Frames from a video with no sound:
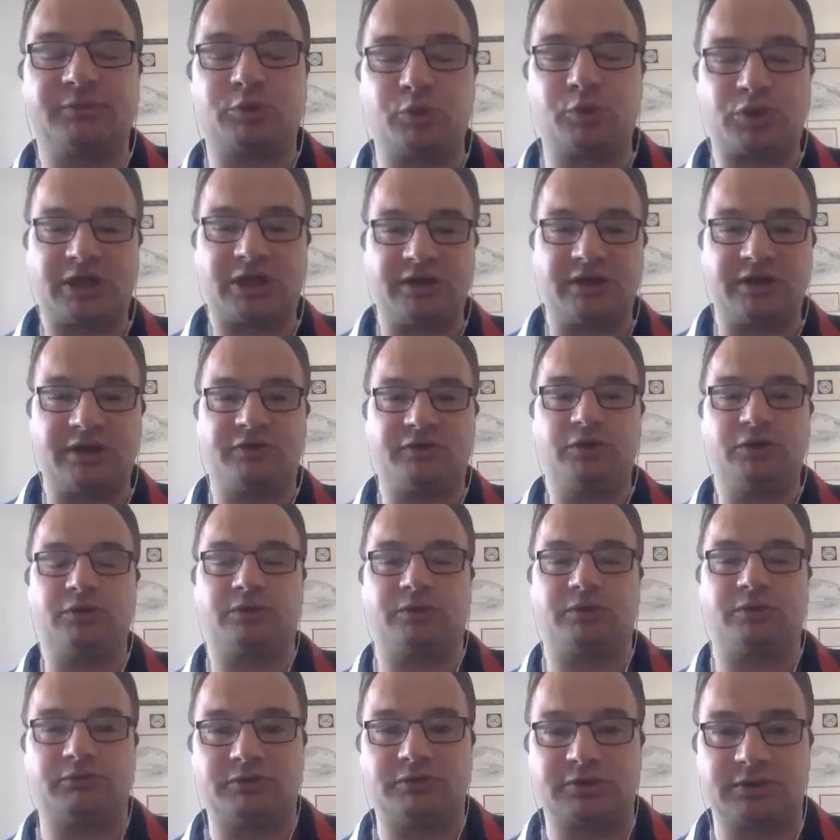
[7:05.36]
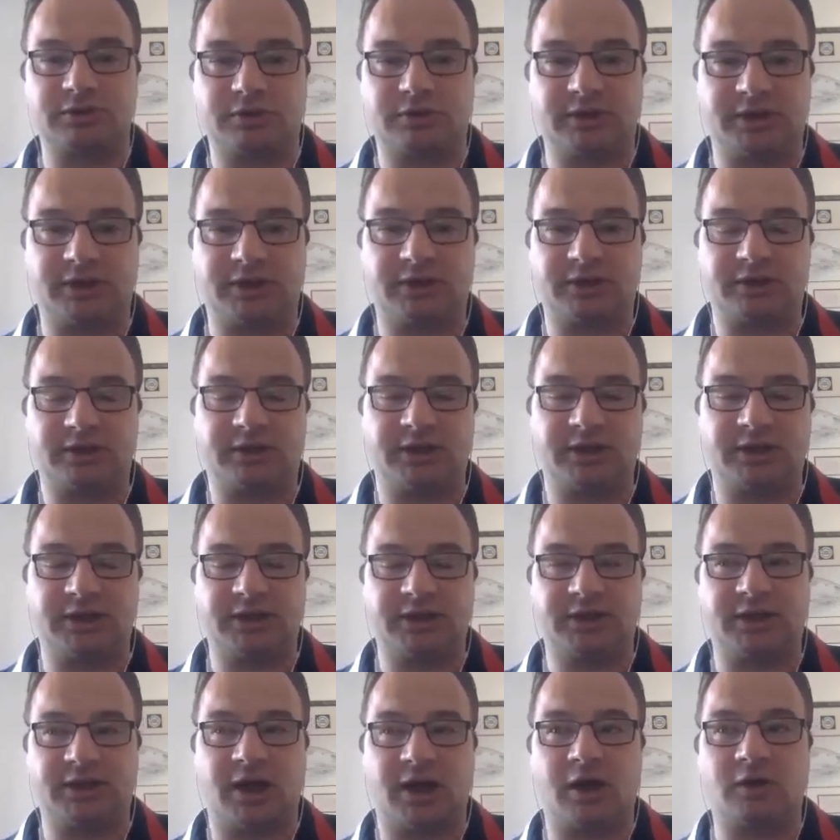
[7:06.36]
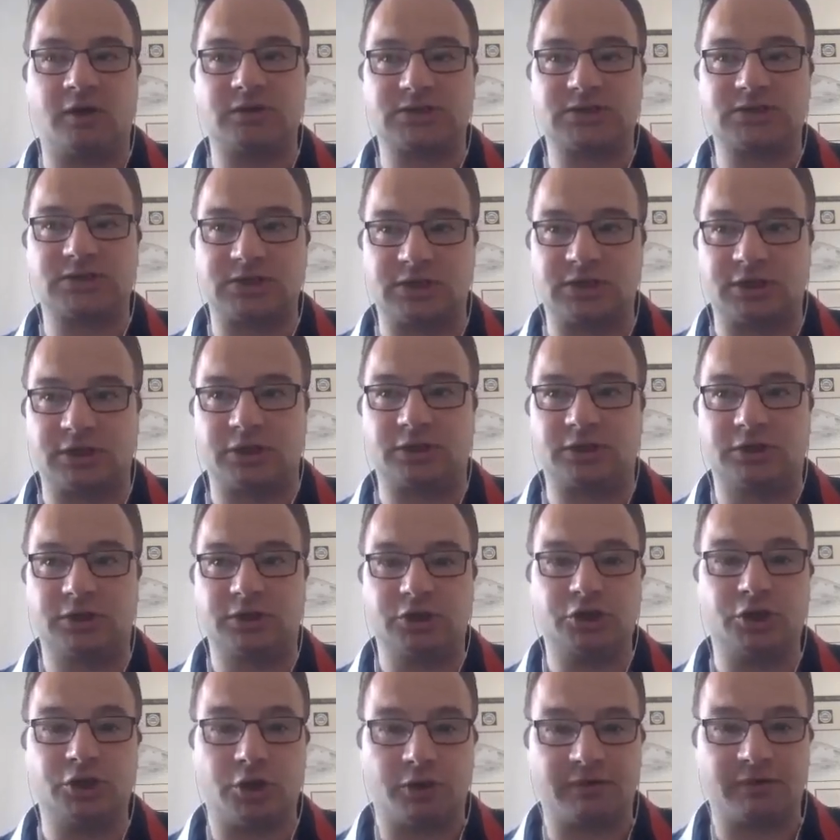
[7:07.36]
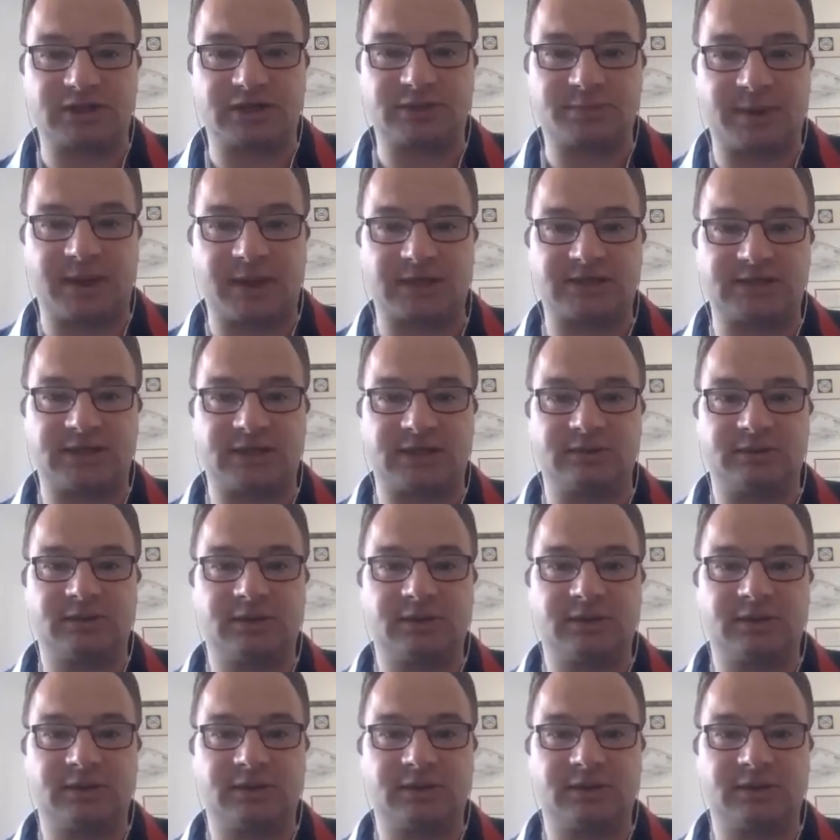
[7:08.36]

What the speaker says: will give you the answer that you're expecting.